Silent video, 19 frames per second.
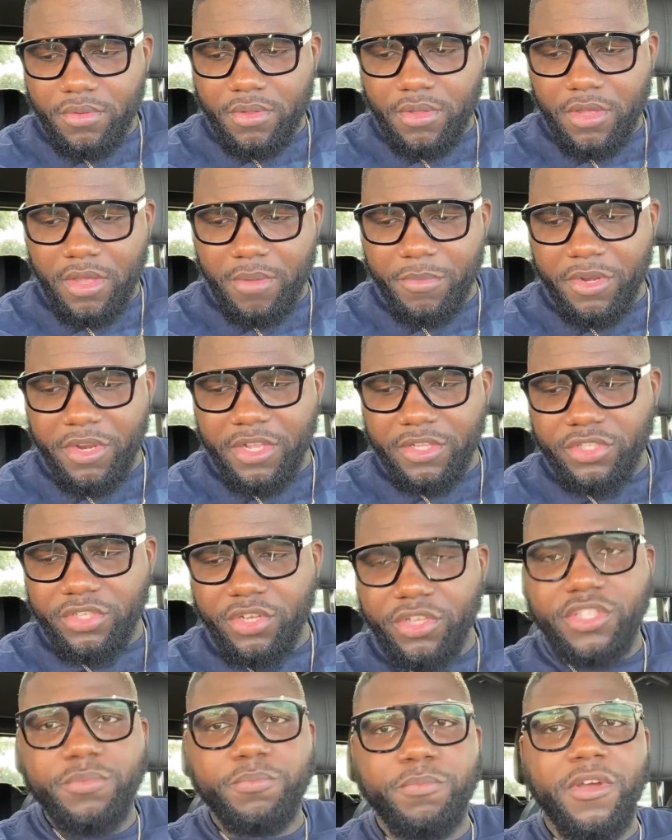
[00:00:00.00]
I'm in a
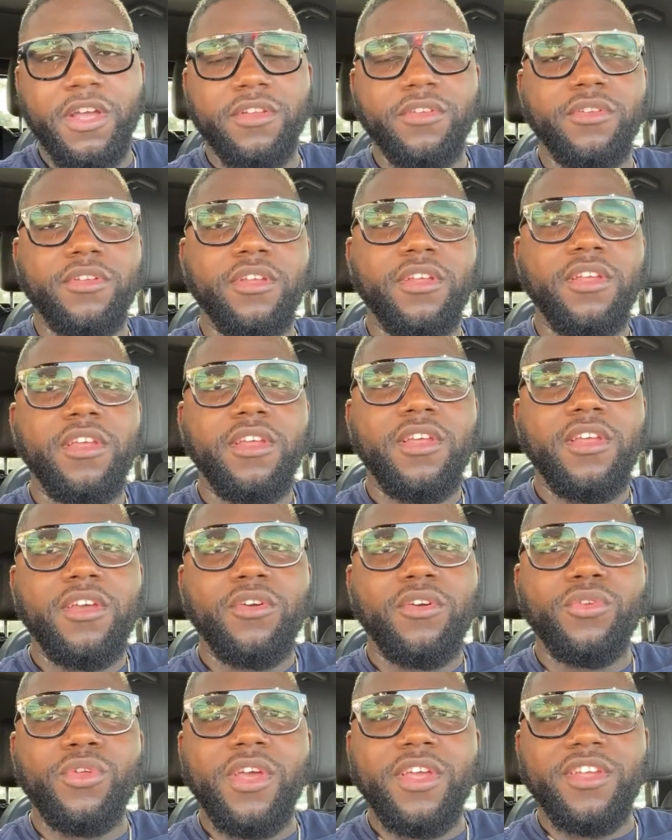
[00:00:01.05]
touchpad.
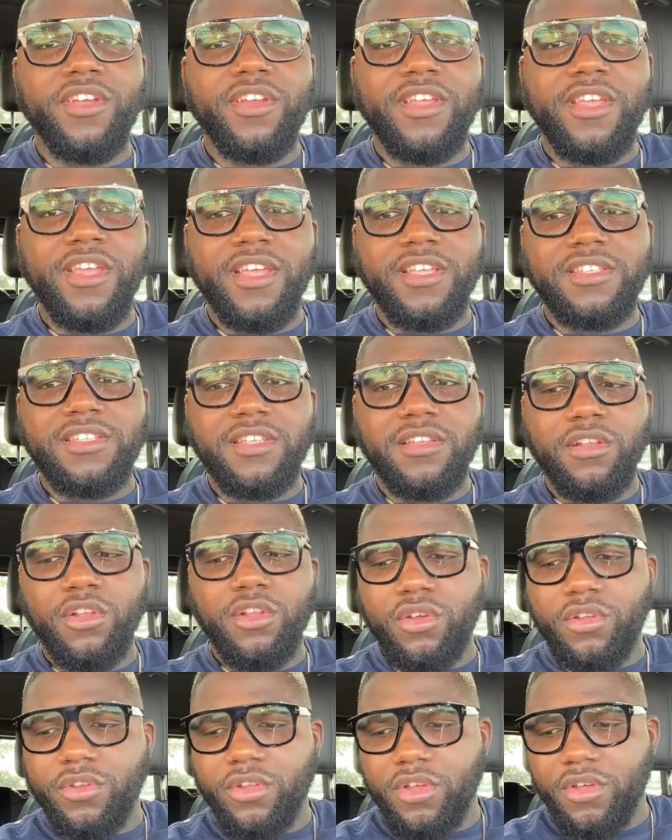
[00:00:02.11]
When I hear the AC
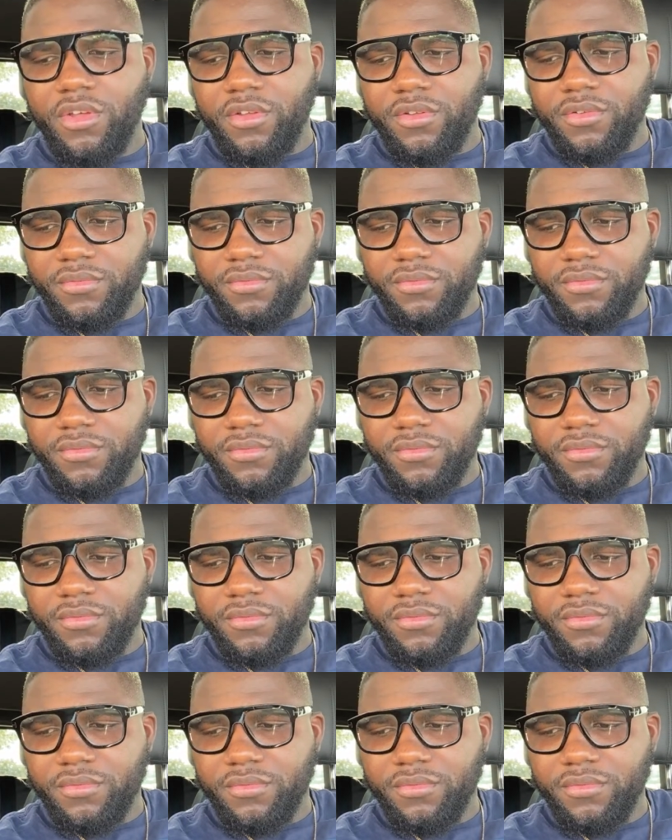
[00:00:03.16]
low down.